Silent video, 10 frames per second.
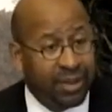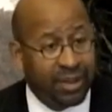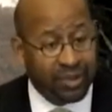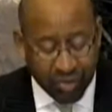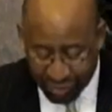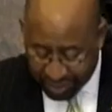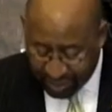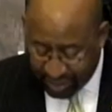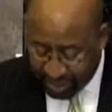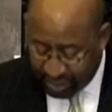in
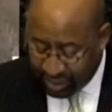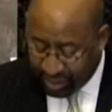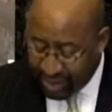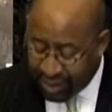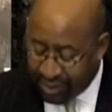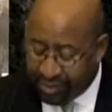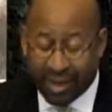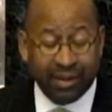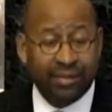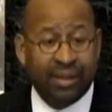ensuring that our
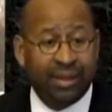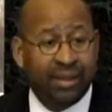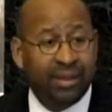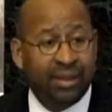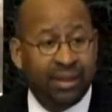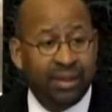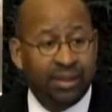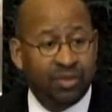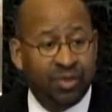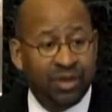marathon
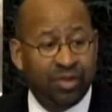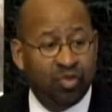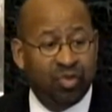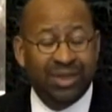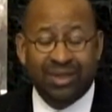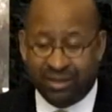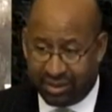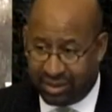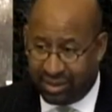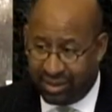is one of the greenest